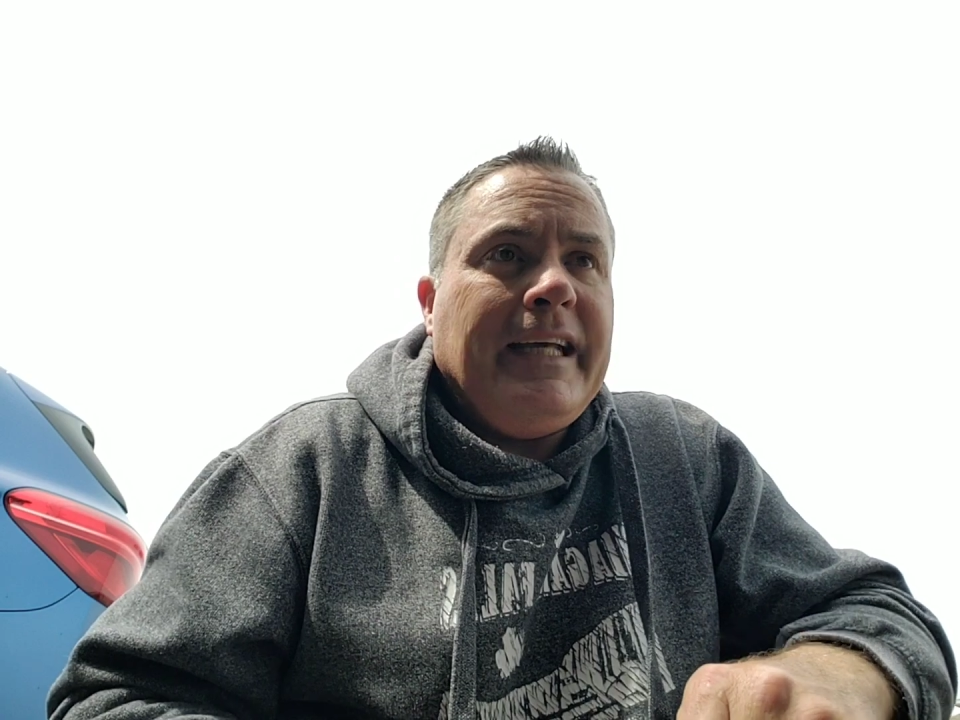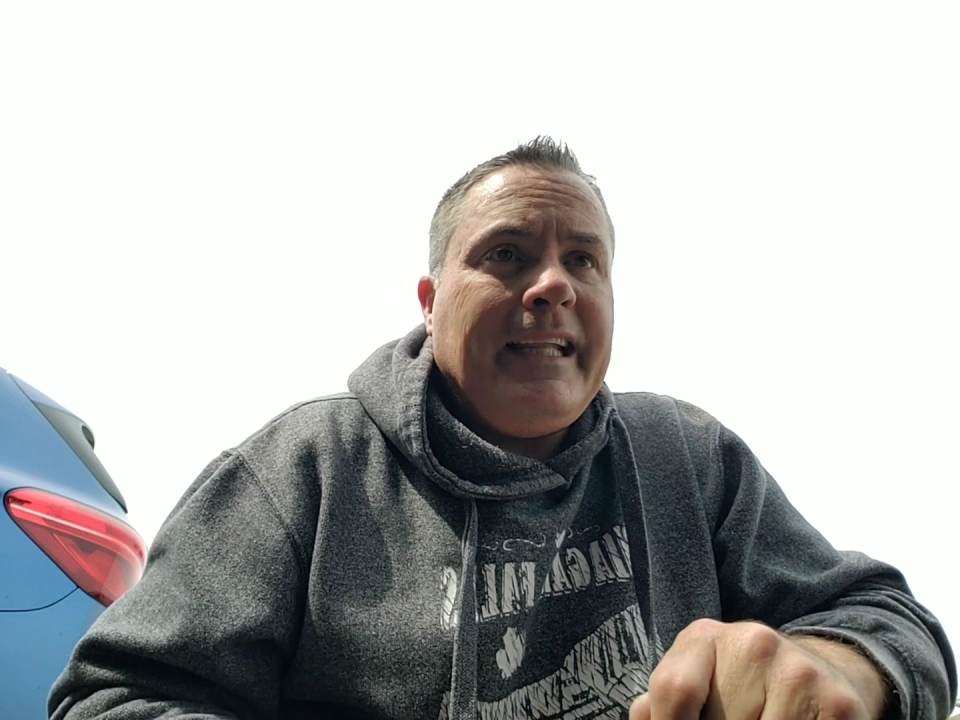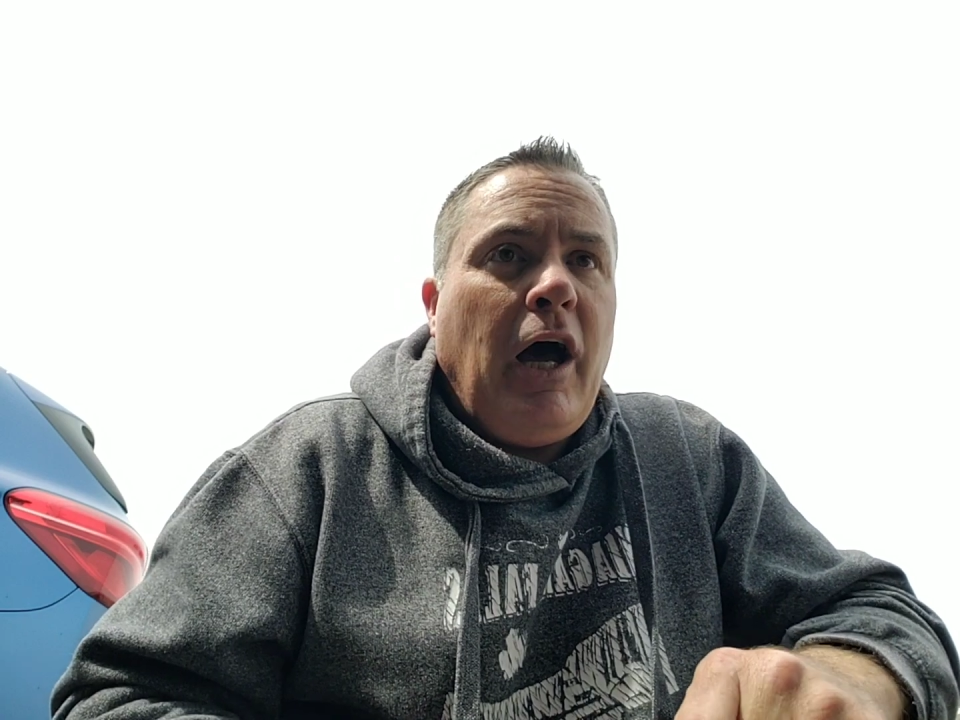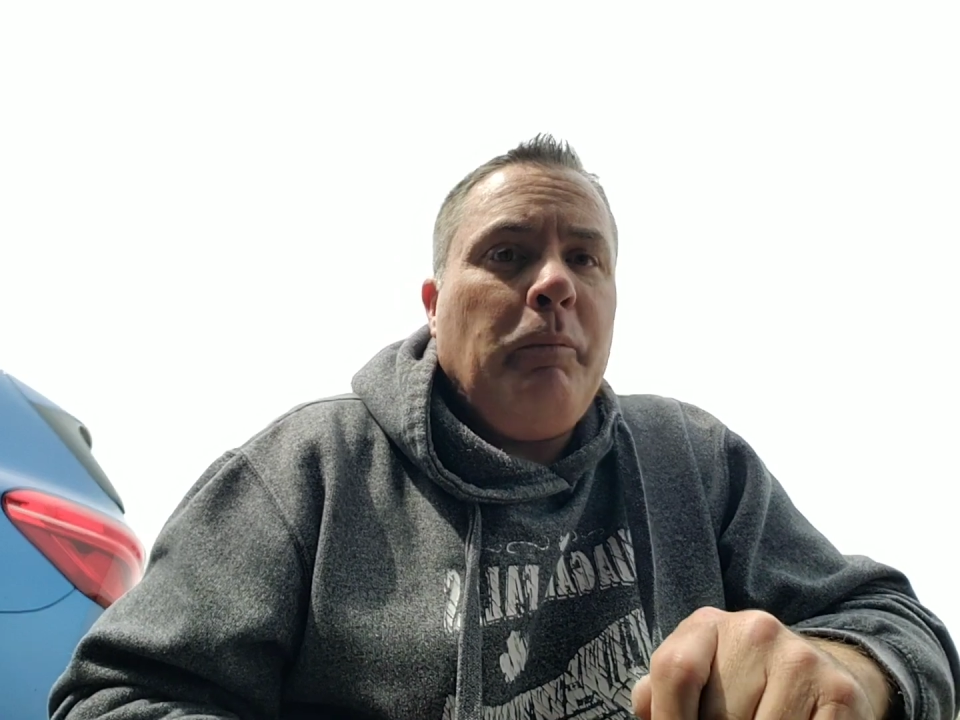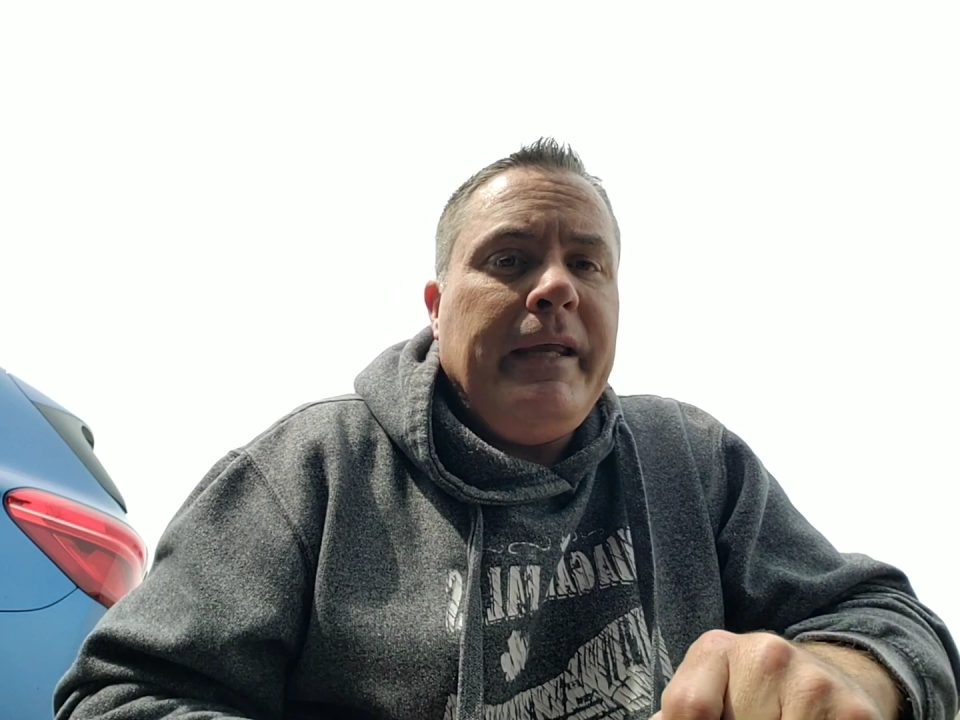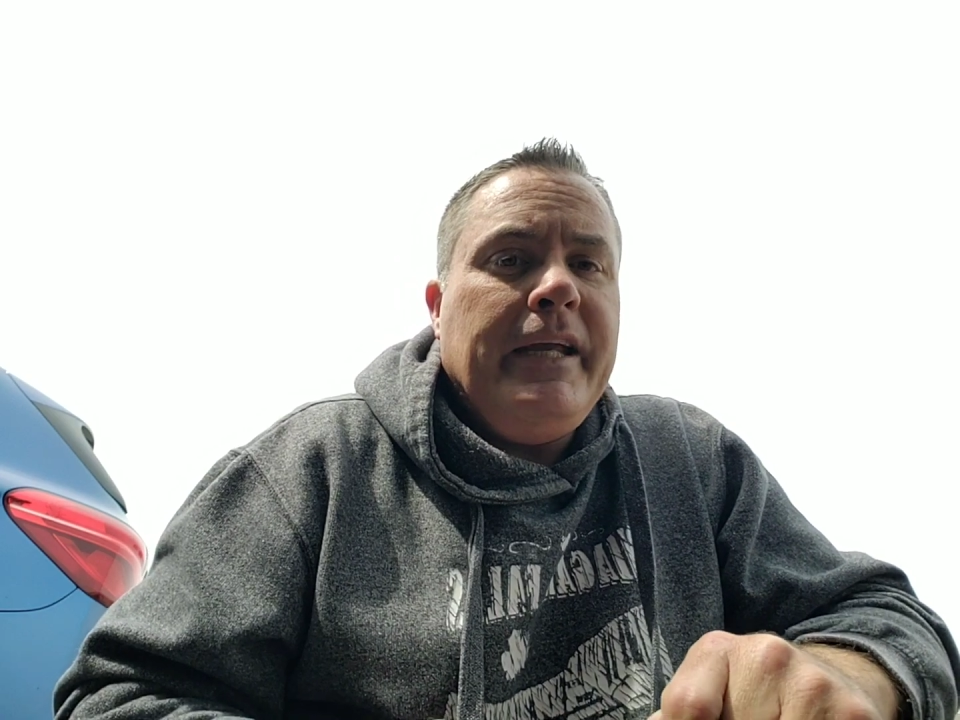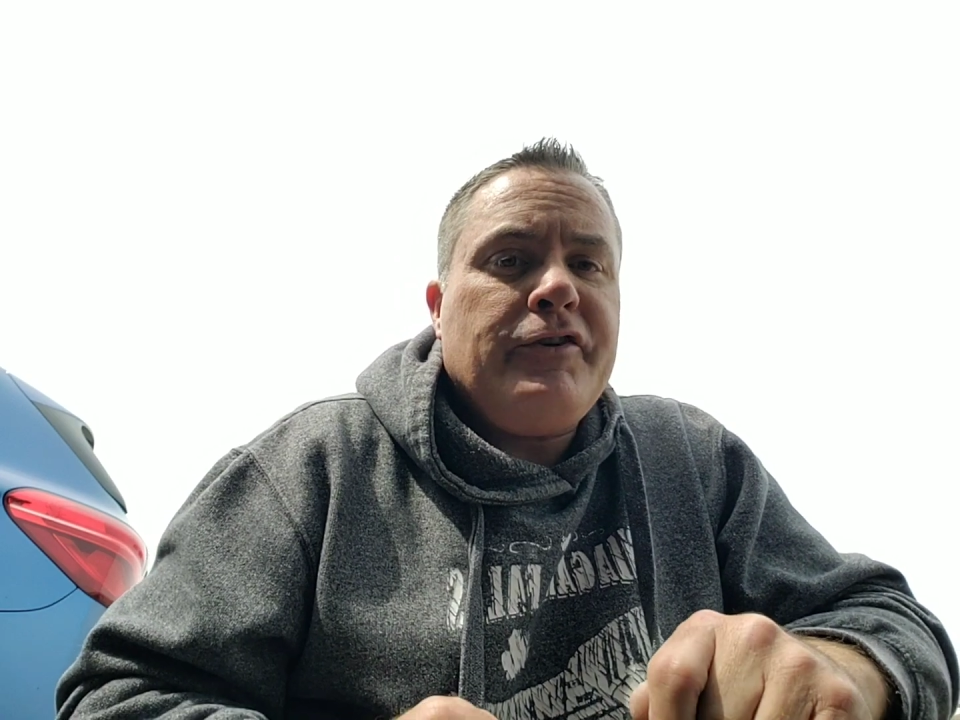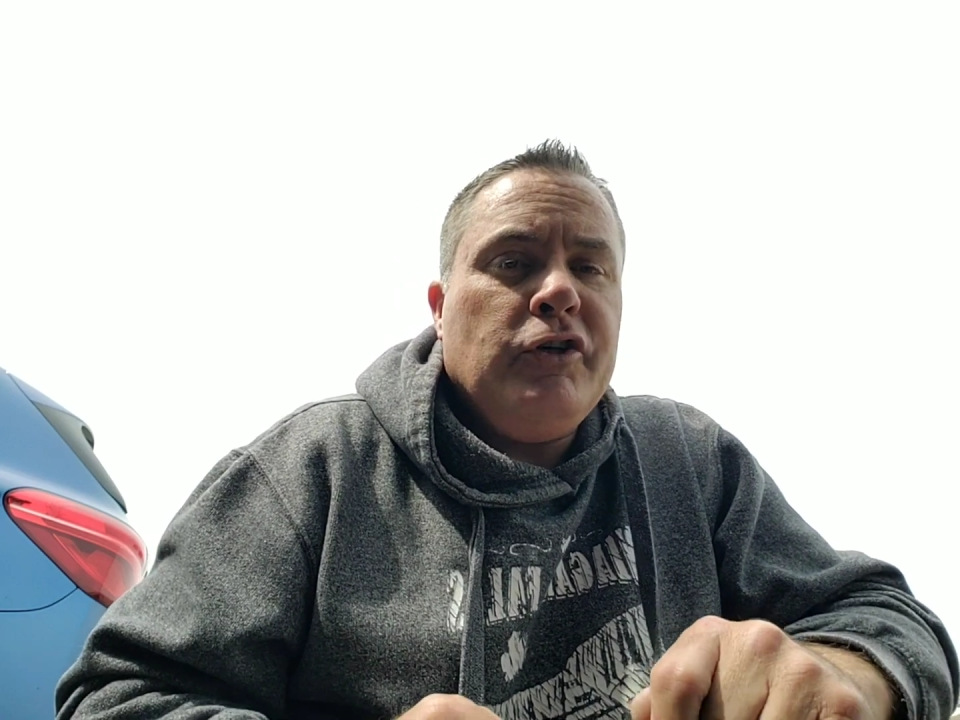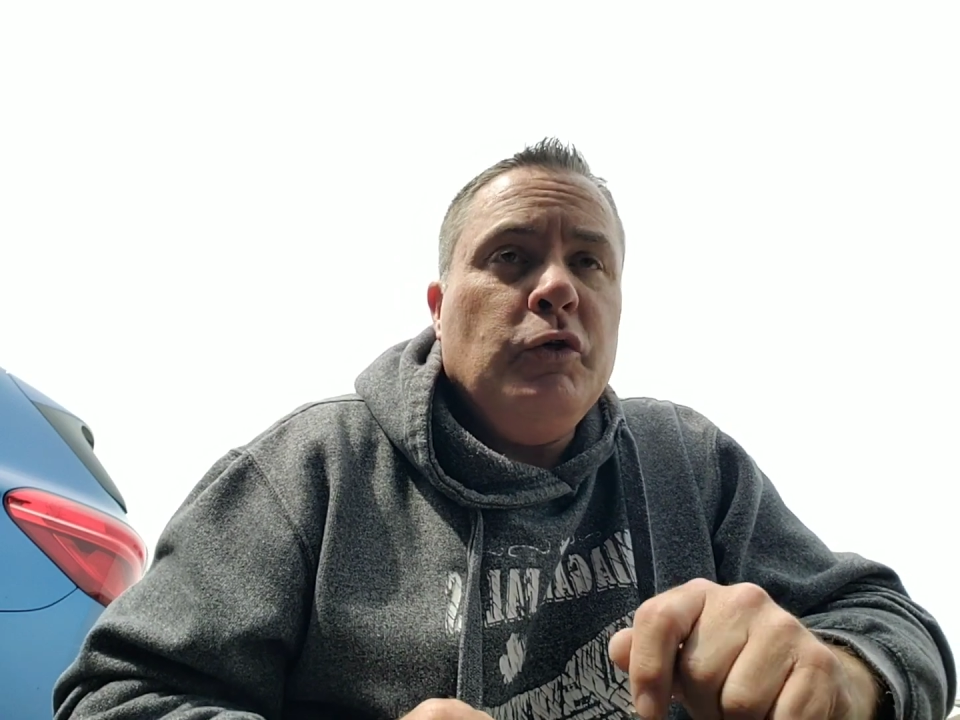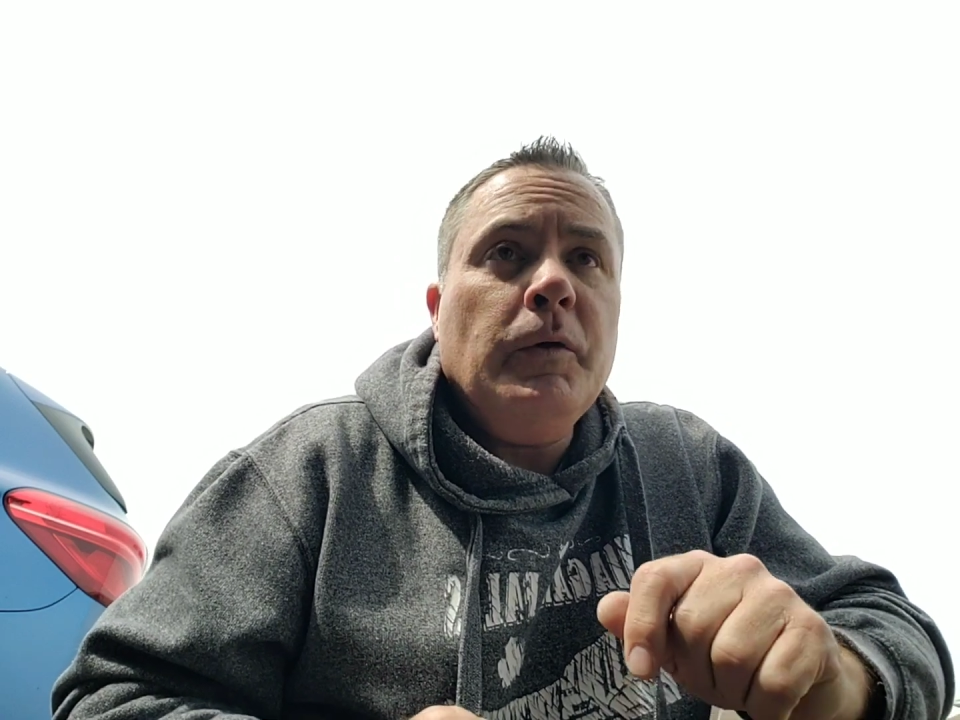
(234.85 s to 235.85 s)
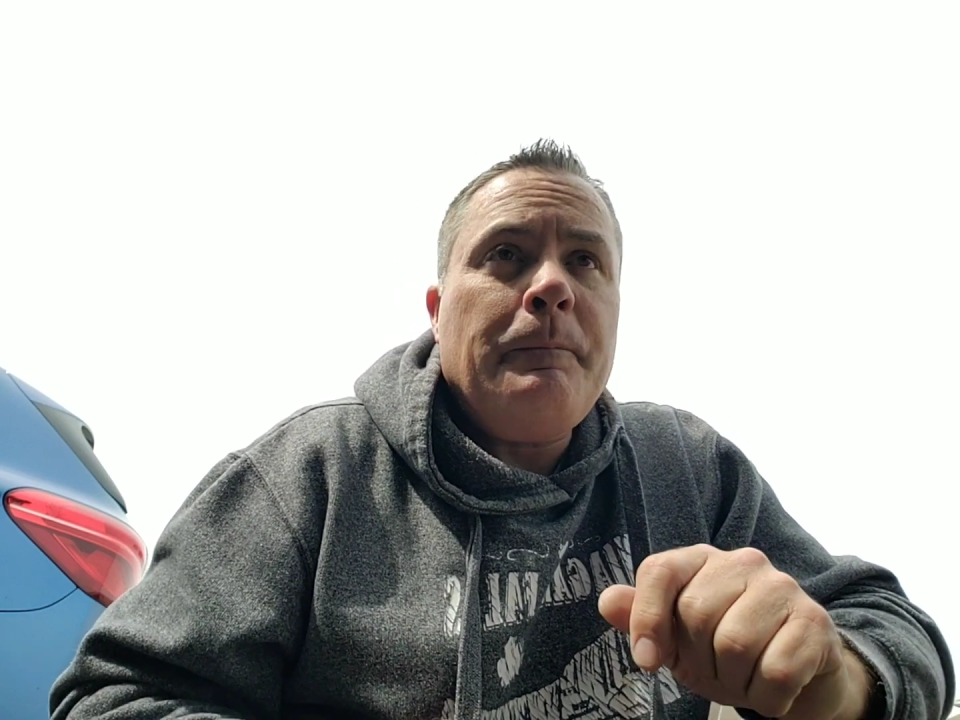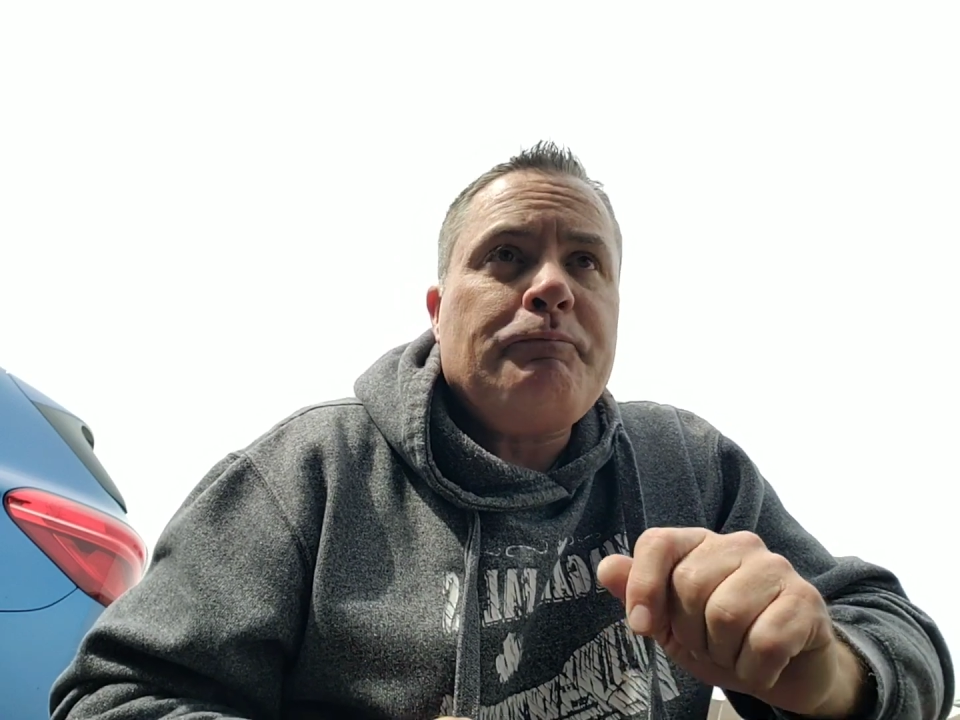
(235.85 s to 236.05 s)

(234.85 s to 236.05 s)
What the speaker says: allow me to